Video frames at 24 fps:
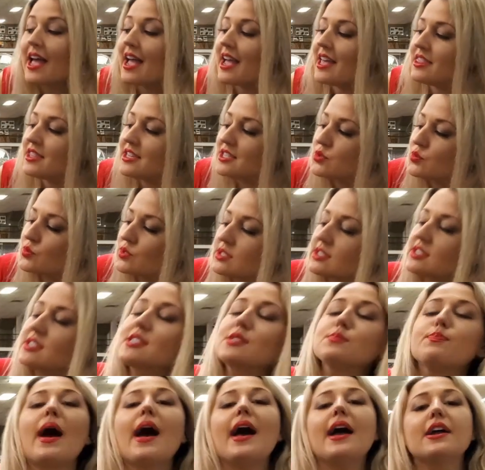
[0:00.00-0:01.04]
And this was
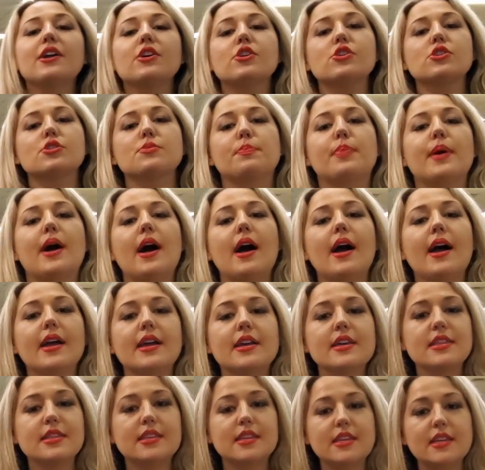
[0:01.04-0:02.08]
inspired
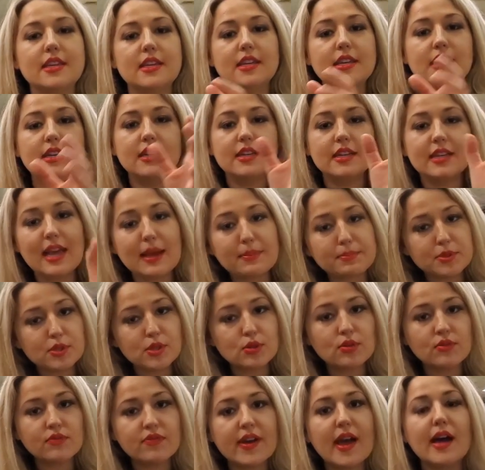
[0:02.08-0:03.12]
by the
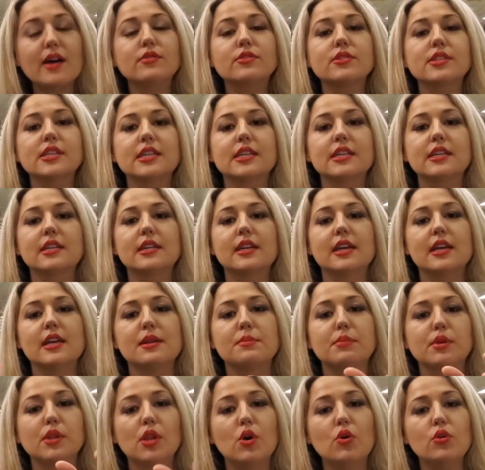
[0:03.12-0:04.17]
Neptune Fountain
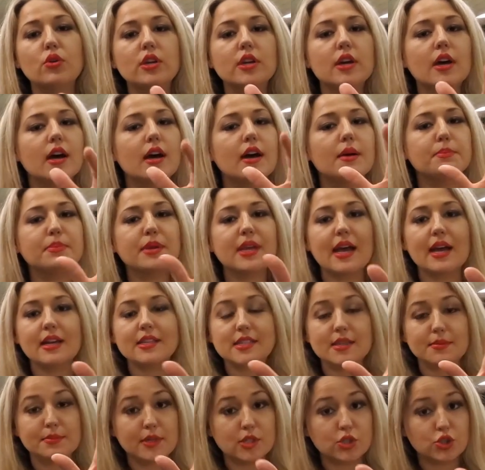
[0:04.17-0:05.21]
in Bologna,
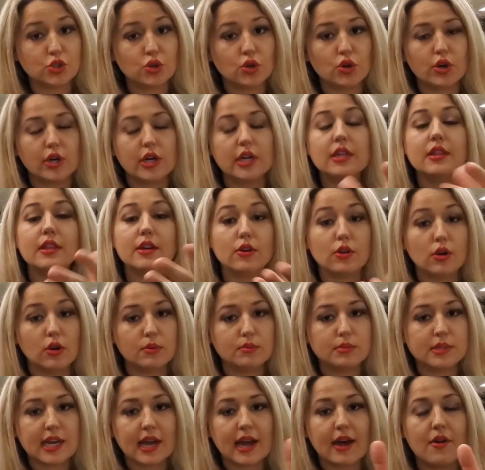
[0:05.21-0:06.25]
Piazza Maggiore, their
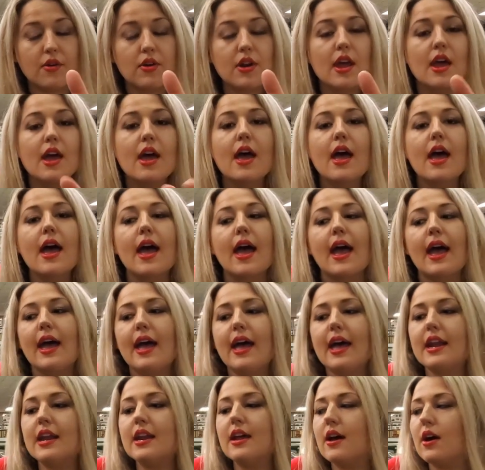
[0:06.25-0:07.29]
hometown.
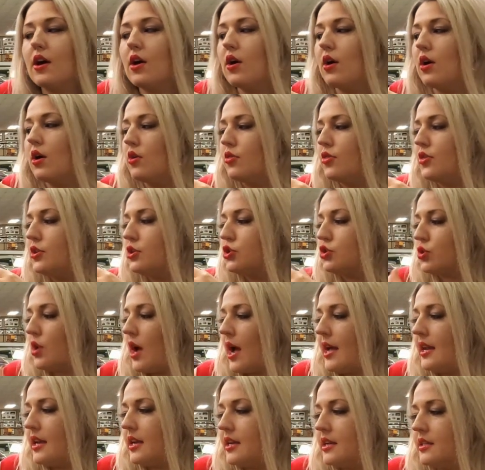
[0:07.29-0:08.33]
And the
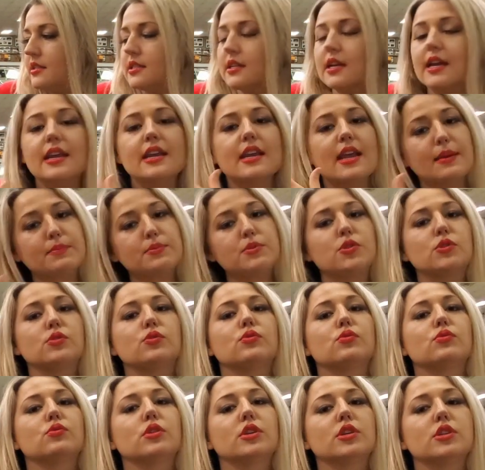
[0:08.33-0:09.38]
Trident and
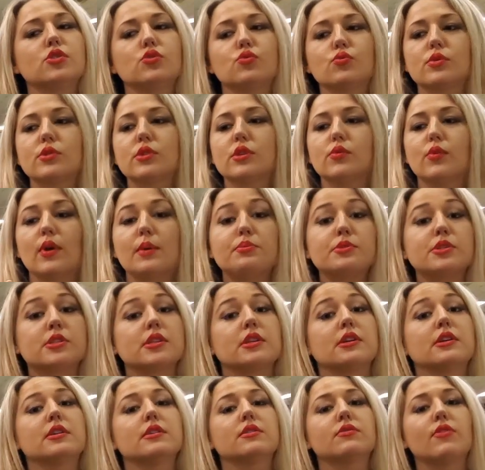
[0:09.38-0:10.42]
Neptune is really
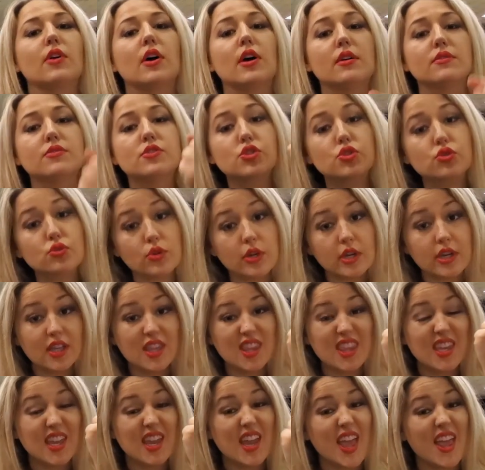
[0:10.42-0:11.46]
representative of
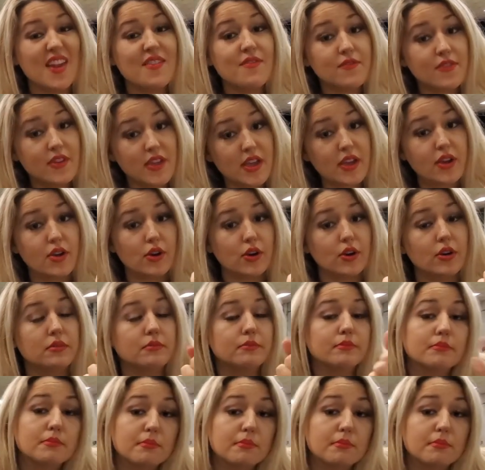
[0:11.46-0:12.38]
strength and vigor.